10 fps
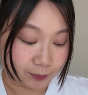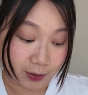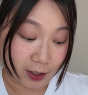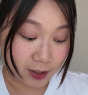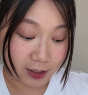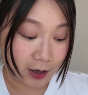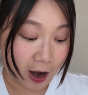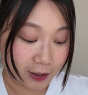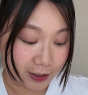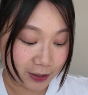because I
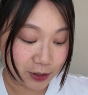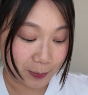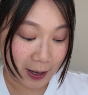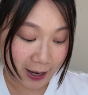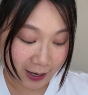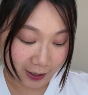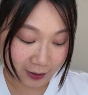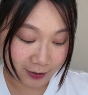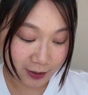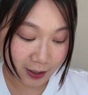got it in
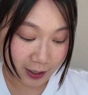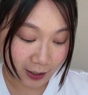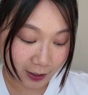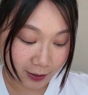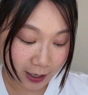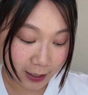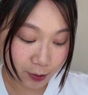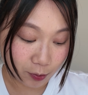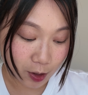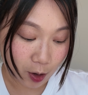Japan, and I
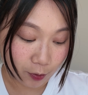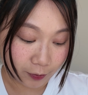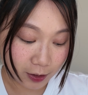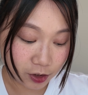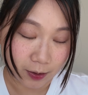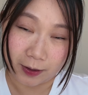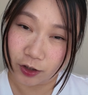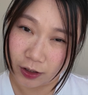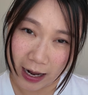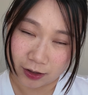don't know if they ship
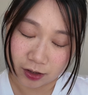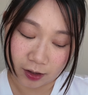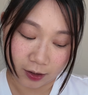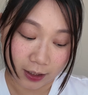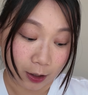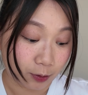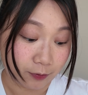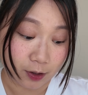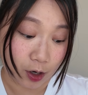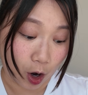internationally. I don't
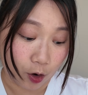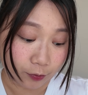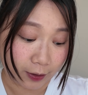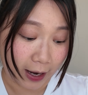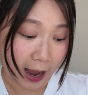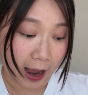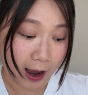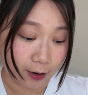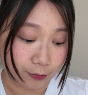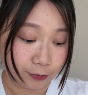even know if they
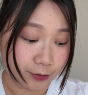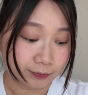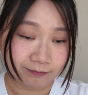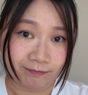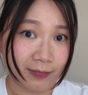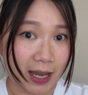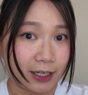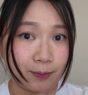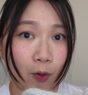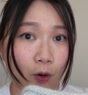have
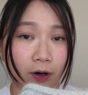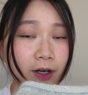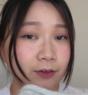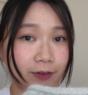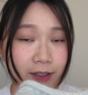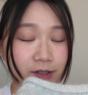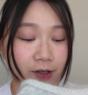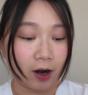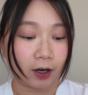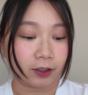any more of
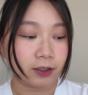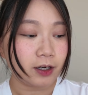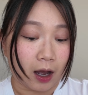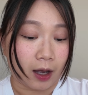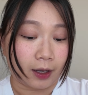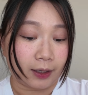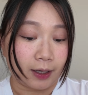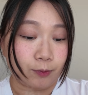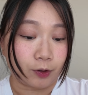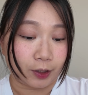this yarn. I
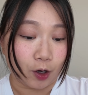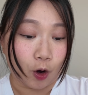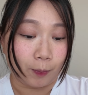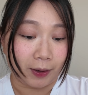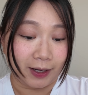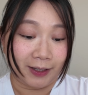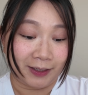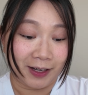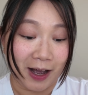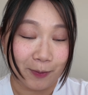am really hoping
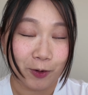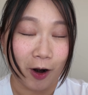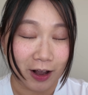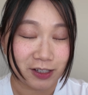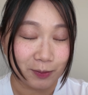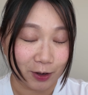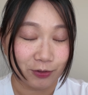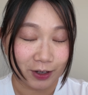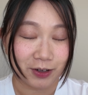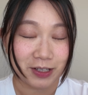I'm crossing my
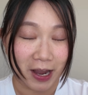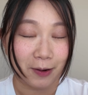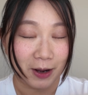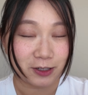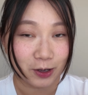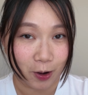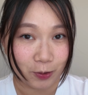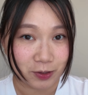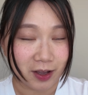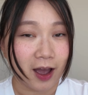fingers and my
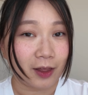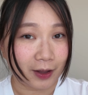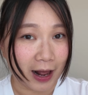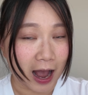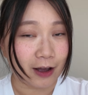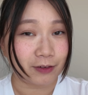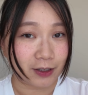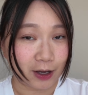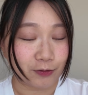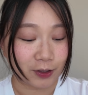toes that I have
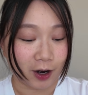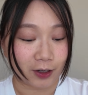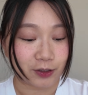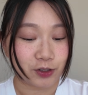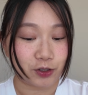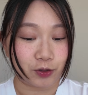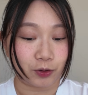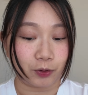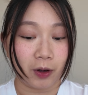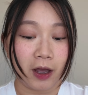enough yarn
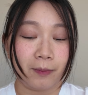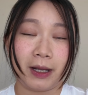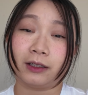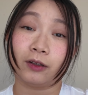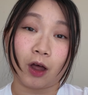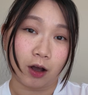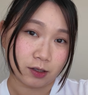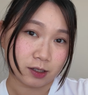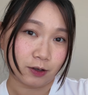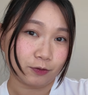to make the long
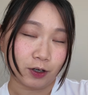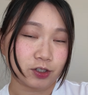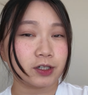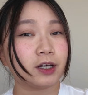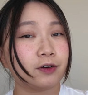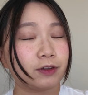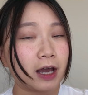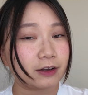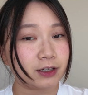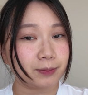sleeve version of the
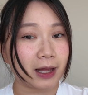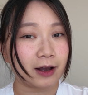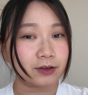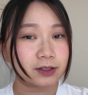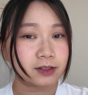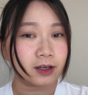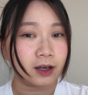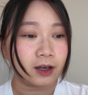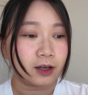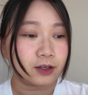ivy blouse.
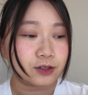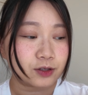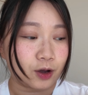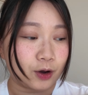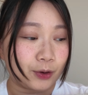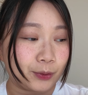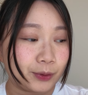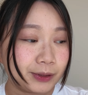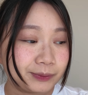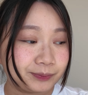So